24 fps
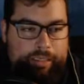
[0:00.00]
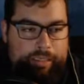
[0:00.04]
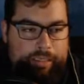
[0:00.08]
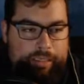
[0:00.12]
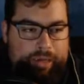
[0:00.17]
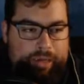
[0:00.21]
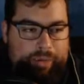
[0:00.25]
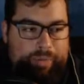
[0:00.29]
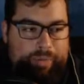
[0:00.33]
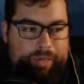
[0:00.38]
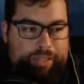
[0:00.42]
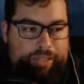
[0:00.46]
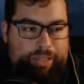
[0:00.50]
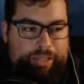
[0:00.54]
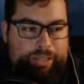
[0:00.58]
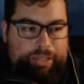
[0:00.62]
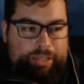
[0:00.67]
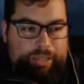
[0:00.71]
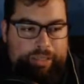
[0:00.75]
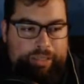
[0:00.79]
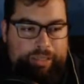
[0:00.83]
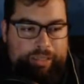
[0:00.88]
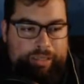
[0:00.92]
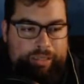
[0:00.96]
I wish
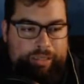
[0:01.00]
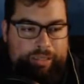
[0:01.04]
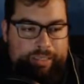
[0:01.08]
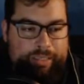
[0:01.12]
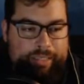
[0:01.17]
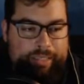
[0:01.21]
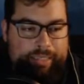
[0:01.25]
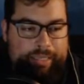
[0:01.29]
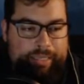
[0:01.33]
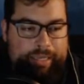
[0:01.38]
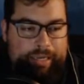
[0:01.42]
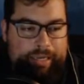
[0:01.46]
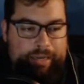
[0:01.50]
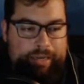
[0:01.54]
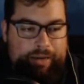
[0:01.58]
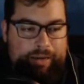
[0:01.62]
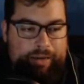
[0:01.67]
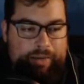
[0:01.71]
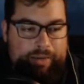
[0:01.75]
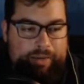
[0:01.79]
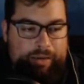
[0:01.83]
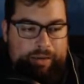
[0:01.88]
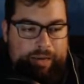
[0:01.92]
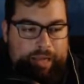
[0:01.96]
stealing
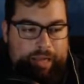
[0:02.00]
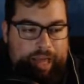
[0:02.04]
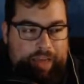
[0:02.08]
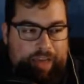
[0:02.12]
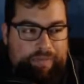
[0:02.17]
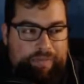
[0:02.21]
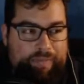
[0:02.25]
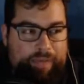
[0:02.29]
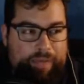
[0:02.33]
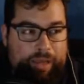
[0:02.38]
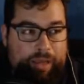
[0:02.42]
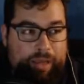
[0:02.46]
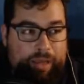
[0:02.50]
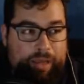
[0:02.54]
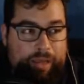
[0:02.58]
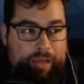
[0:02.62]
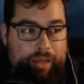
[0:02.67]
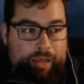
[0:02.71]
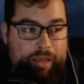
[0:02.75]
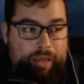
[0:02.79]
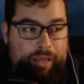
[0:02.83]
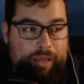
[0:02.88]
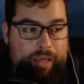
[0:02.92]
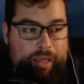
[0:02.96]
gave me
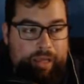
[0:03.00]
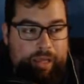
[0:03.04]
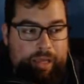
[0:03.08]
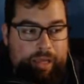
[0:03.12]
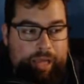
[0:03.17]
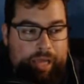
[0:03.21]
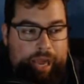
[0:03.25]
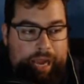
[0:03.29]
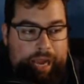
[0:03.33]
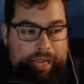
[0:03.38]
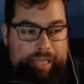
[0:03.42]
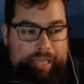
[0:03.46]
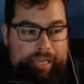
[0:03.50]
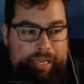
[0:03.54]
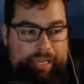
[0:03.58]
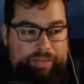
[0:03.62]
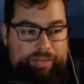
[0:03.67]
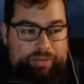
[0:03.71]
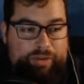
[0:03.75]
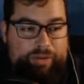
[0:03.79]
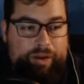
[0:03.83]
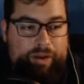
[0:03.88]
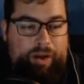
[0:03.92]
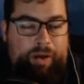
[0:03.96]
anything
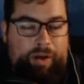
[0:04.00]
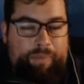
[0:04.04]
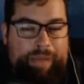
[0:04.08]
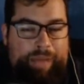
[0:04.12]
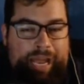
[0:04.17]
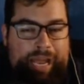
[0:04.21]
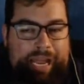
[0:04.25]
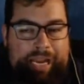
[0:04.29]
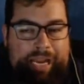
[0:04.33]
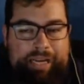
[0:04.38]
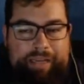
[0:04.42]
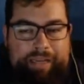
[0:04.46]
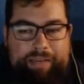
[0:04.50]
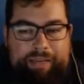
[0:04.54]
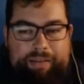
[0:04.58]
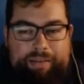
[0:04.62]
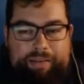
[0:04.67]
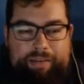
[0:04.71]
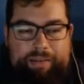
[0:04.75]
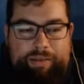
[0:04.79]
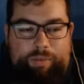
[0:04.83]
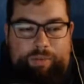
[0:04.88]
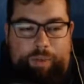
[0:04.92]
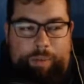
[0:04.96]
interesting. Oh man,
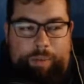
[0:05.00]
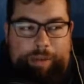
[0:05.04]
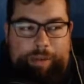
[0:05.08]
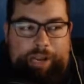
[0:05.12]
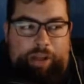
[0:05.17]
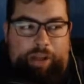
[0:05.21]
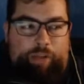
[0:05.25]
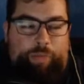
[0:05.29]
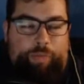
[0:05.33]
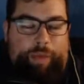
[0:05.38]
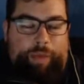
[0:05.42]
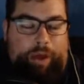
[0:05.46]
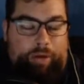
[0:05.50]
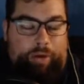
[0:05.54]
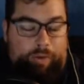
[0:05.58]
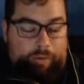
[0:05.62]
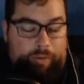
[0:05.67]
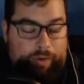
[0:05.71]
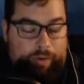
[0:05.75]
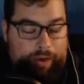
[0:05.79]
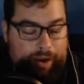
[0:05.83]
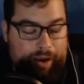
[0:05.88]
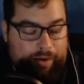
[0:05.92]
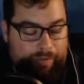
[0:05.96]
the weapon health power
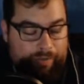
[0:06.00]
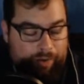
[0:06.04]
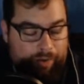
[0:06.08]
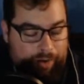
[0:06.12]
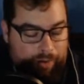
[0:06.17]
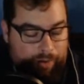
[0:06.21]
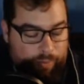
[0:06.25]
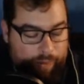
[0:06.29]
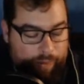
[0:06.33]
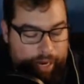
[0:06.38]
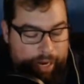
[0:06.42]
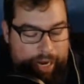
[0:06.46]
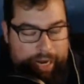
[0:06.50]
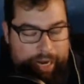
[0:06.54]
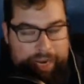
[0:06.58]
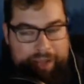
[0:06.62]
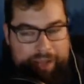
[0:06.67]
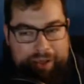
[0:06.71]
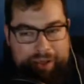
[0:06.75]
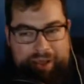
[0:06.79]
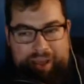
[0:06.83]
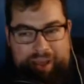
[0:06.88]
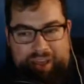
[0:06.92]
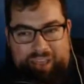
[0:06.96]
recovered when
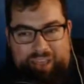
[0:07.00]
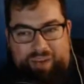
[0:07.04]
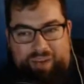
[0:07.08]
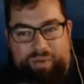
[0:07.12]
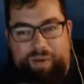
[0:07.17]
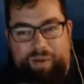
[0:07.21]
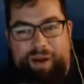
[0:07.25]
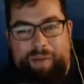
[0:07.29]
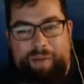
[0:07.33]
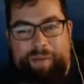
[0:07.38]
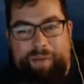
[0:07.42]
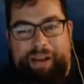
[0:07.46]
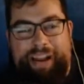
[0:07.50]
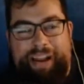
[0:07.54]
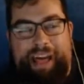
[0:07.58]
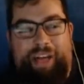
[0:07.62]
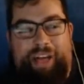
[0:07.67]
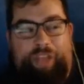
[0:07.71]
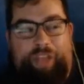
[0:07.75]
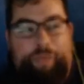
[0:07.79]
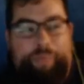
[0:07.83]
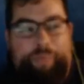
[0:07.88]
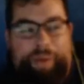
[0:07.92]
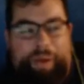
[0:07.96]
weapon
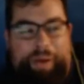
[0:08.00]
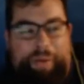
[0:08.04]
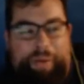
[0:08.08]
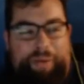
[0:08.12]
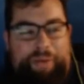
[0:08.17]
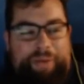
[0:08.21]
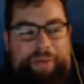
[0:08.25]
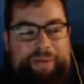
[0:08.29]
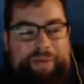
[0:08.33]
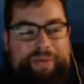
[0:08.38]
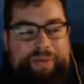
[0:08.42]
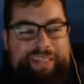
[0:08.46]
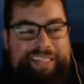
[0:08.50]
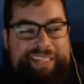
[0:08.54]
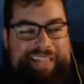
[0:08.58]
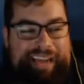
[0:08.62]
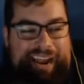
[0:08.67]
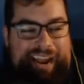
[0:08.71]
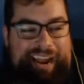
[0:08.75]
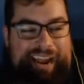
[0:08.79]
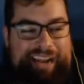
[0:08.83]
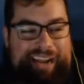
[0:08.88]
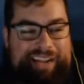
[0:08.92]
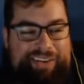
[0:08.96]
health power was
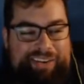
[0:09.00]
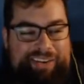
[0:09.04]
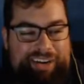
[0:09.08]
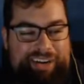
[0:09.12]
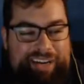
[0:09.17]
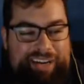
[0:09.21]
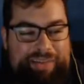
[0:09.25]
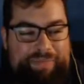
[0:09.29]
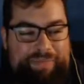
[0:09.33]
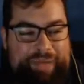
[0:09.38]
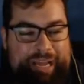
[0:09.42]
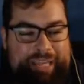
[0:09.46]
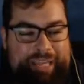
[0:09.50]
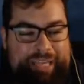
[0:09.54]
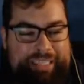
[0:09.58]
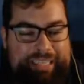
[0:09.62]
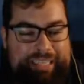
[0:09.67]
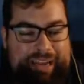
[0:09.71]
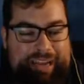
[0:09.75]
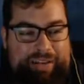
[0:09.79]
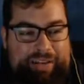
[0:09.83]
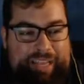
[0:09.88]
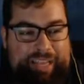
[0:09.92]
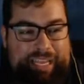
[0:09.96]
kind of already maxed
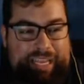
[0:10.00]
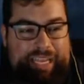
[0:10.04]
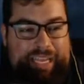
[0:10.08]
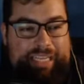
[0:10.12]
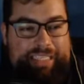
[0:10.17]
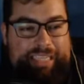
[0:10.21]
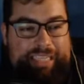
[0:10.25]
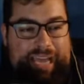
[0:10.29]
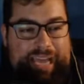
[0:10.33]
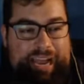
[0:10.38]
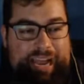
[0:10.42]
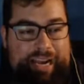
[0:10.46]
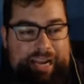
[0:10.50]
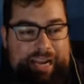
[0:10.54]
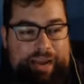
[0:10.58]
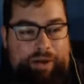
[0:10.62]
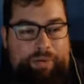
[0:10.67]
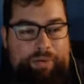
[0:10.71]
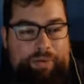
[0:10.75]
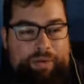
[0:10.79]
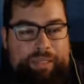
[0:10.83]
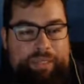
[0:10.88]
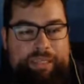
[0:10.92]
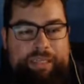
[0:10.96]
out. King's
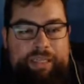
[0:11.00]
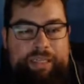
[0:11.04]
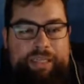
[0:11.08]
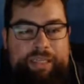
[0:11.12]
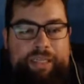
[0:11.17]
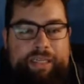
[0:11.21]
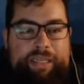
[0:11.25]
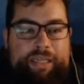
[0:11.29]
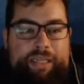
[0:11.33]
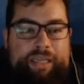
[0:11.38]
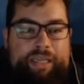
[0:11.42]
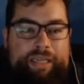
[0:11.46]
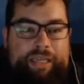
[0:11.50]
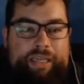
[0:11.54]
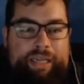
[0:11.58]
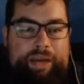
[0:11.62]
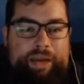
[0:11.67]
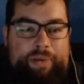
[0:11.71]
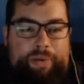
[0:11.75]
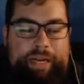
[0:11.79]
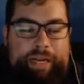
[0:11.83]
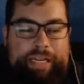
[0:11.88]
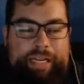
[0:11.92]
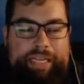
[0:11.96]
hideout.
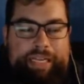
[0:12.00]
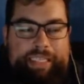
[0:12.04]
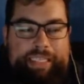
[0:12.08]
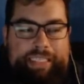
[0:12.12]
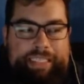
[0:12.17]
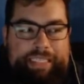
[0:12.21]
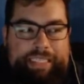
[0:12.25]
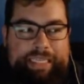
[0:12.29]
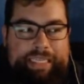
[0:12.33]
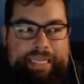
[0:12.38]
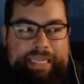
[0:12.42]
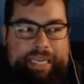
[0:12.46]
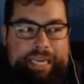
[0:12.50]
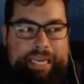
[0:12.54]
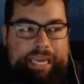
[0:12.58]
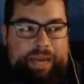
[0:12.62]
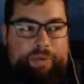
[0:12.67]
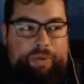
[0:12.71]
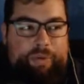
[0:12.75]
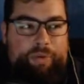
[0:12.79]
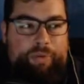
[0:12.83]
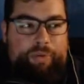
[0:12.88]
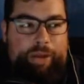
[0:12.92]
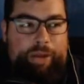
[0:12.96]
Now we're gonna get to see King
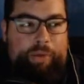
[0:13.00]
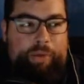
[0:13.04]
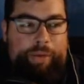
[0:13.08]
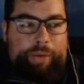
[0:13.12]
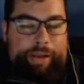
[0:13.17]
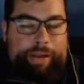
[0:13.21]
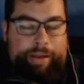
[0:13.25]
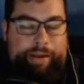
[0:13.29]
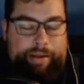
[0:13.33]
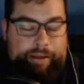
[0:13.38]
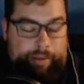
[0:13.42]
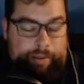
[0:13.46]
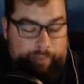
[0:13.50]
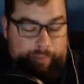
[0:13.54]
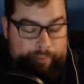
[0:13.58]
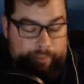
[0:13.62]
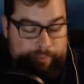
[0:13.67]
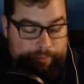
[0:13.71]
when we go back up.